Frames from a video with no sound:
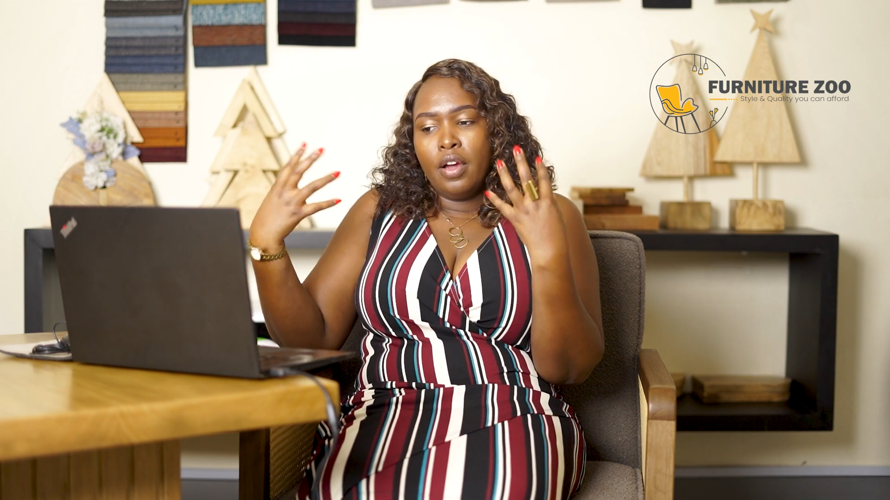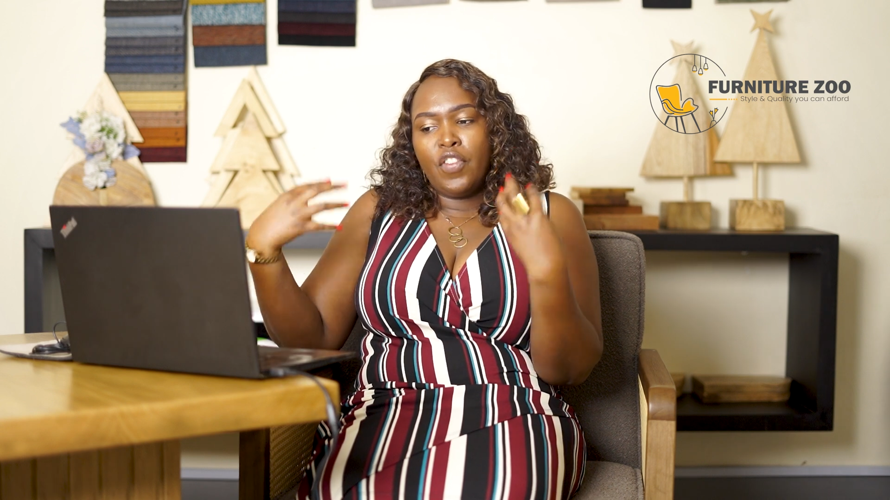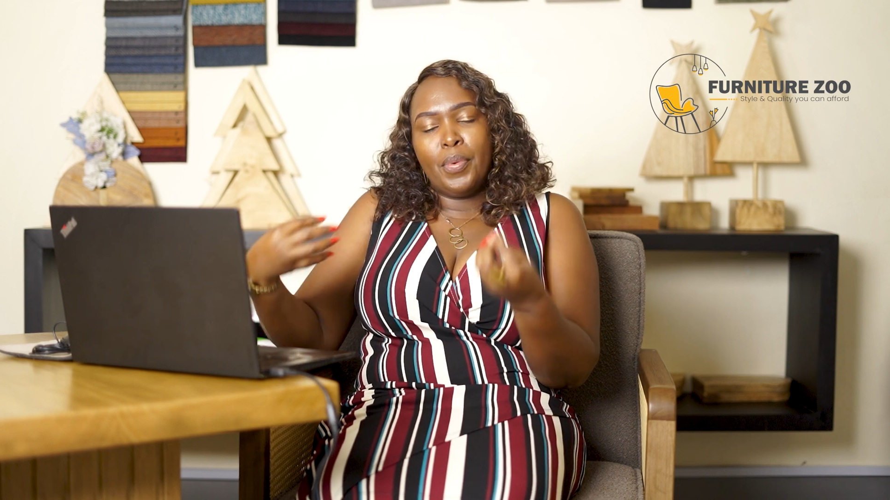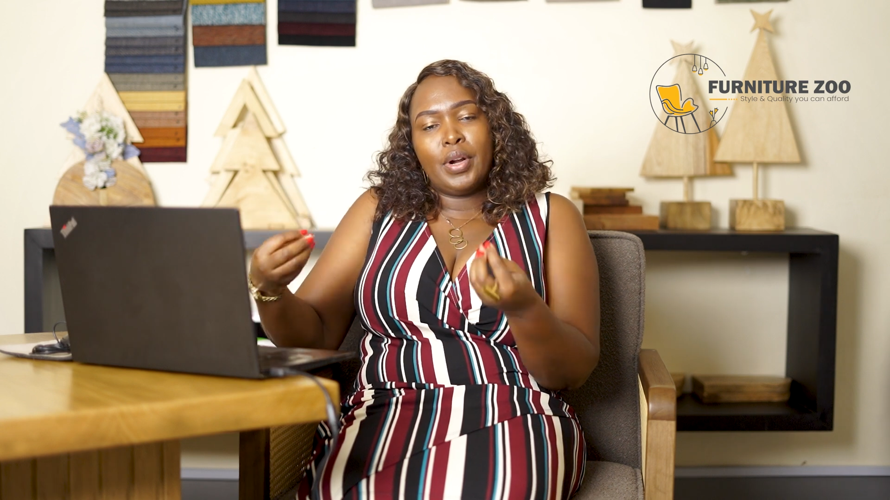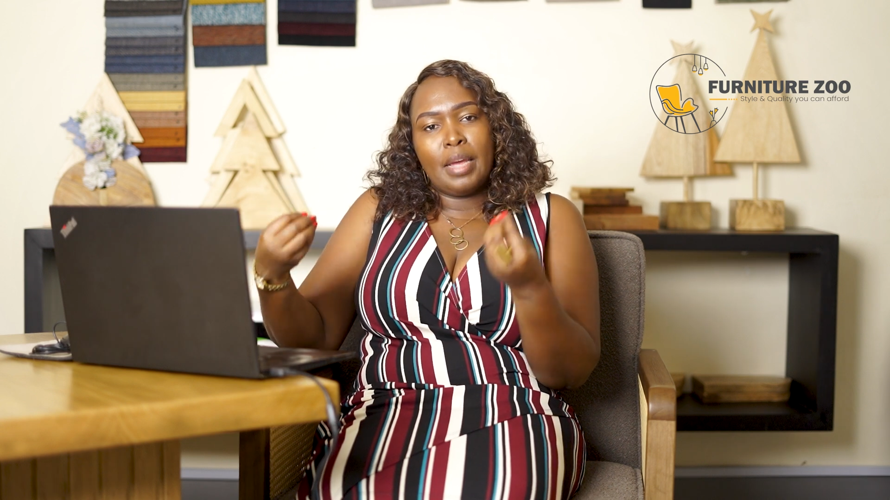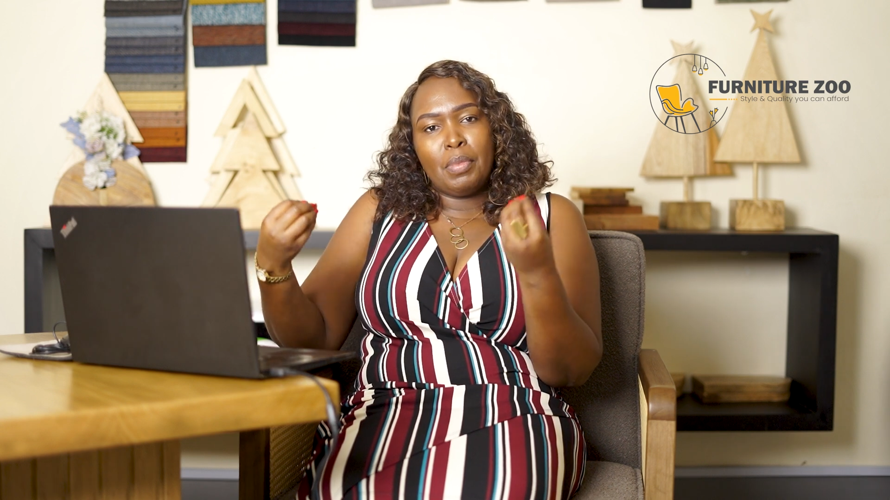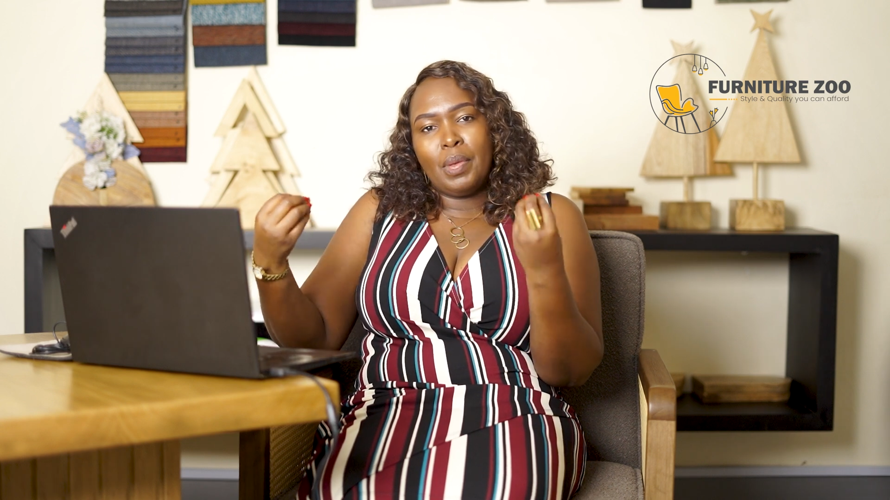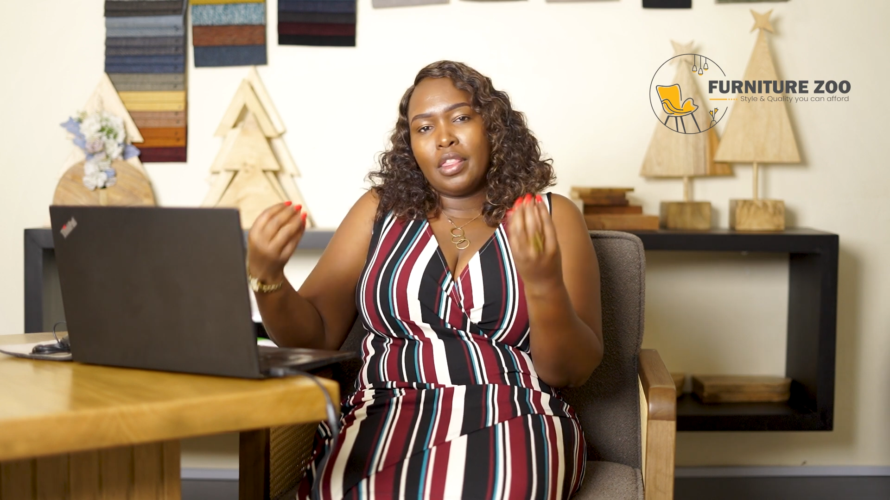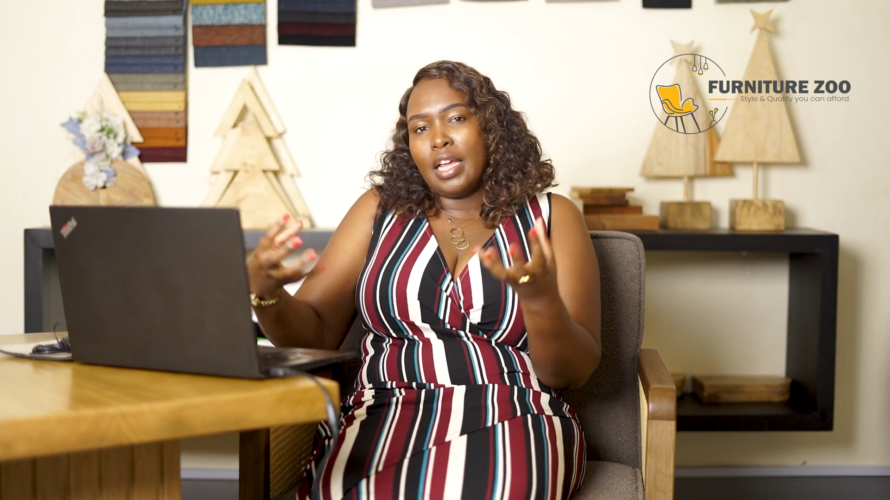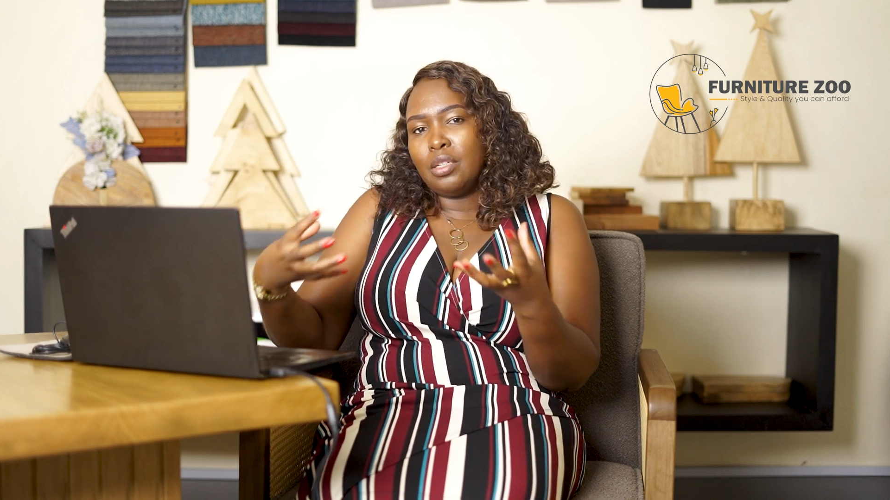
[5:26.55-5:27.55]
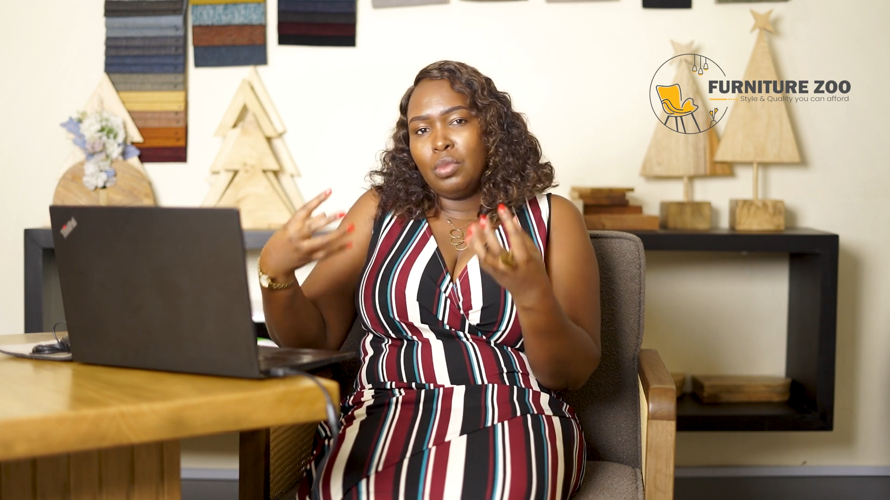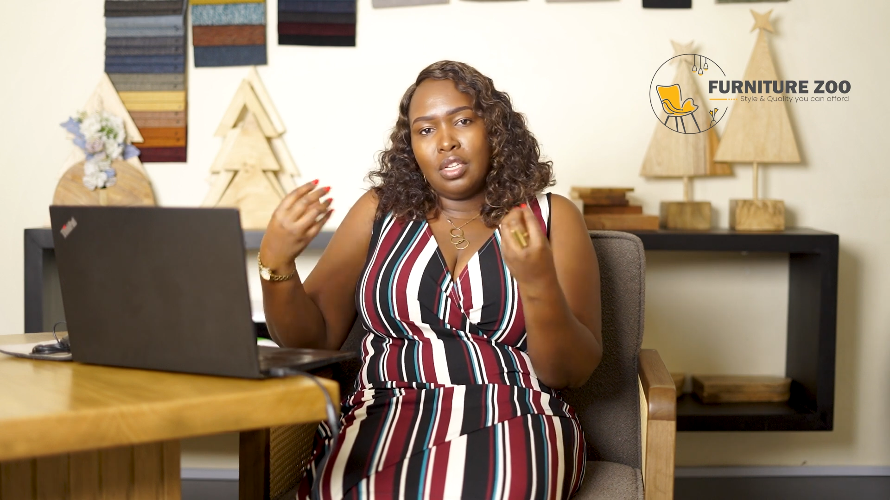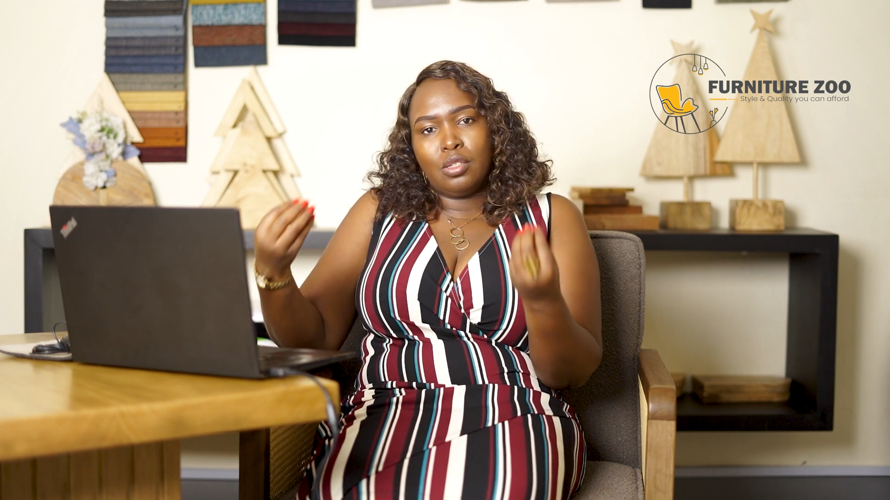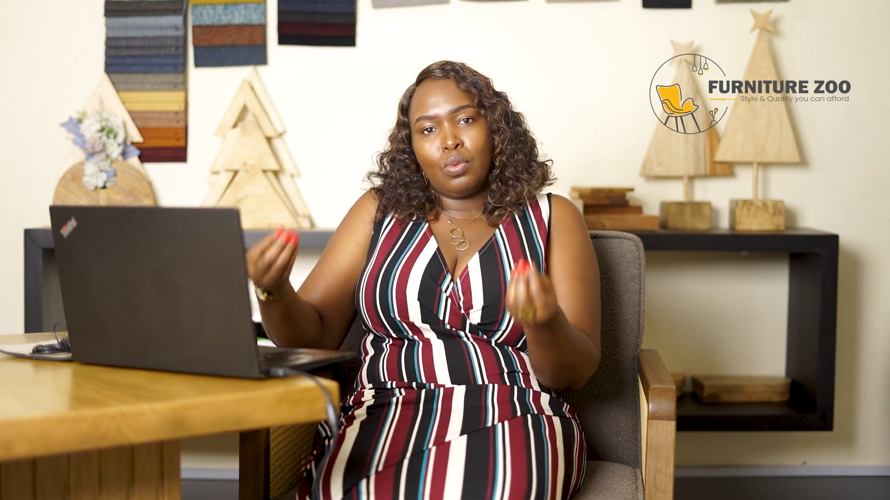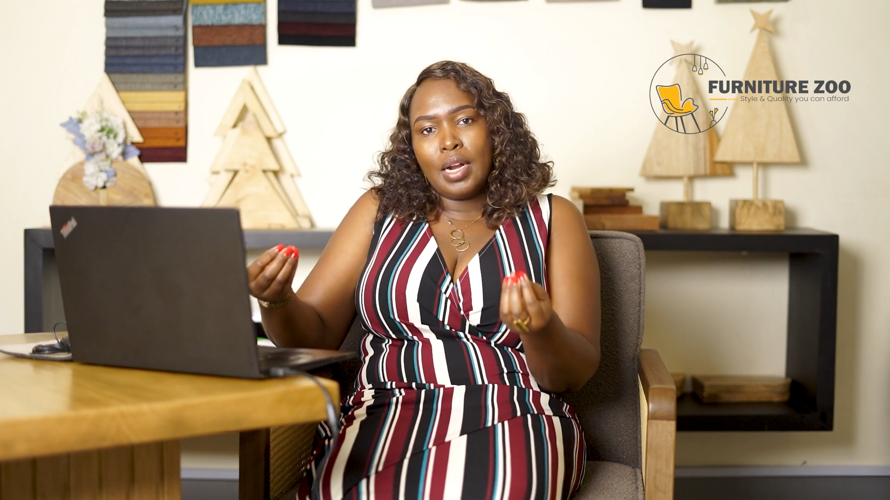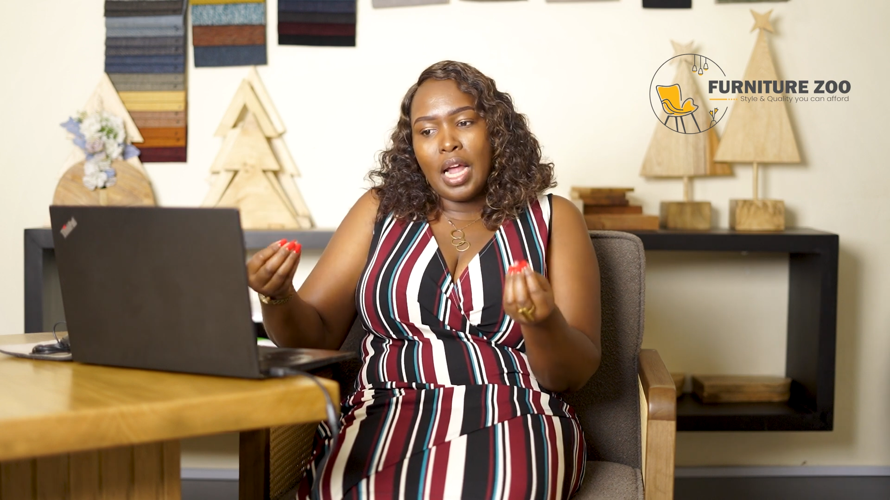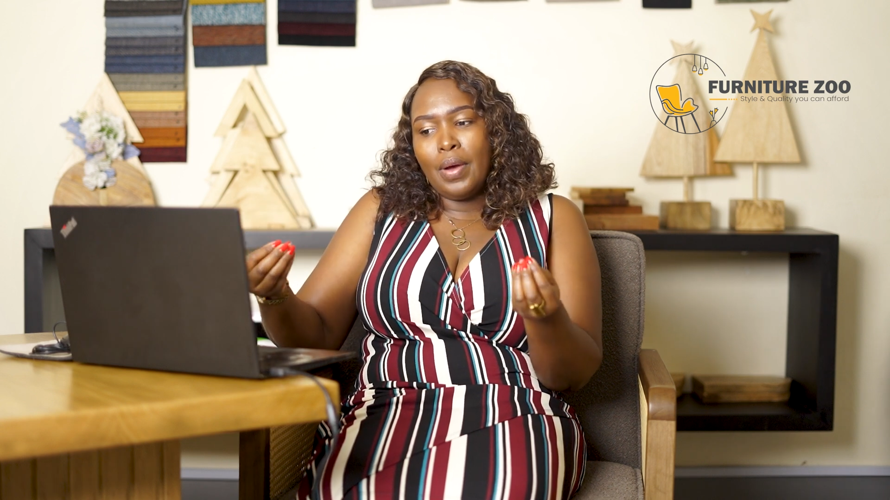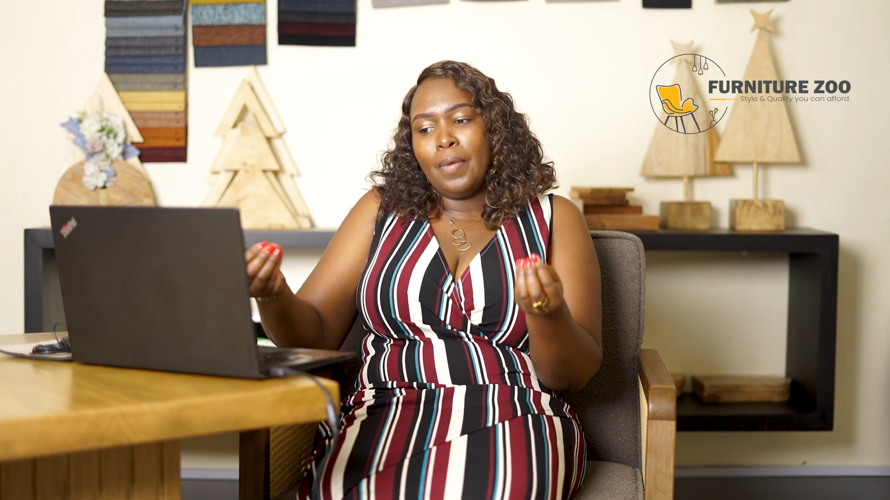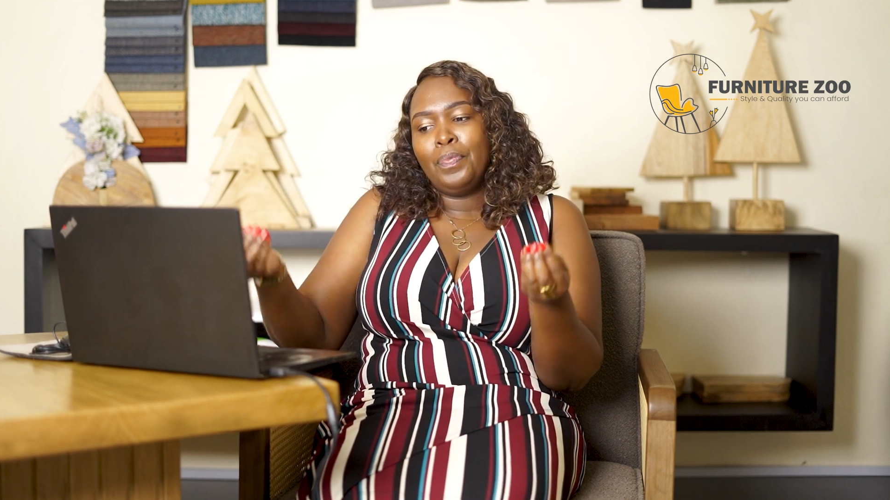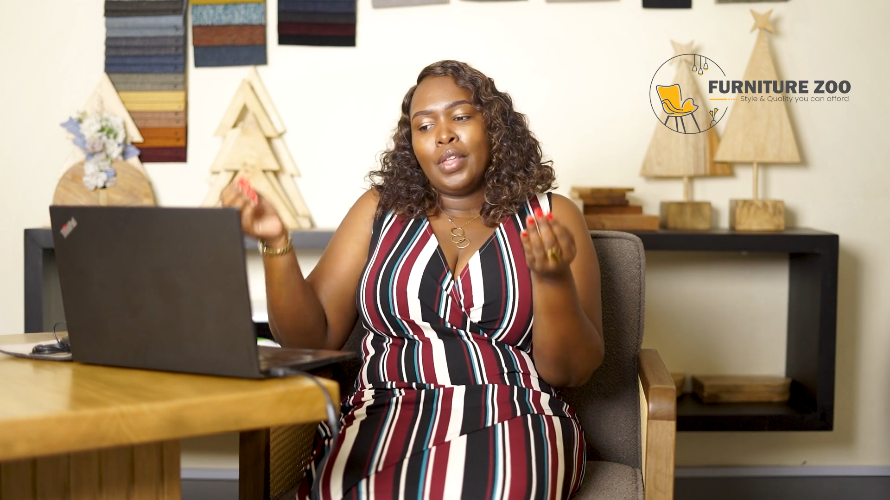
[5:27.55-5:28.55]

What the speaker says: for about like maybe 30 minutes, 1 hour.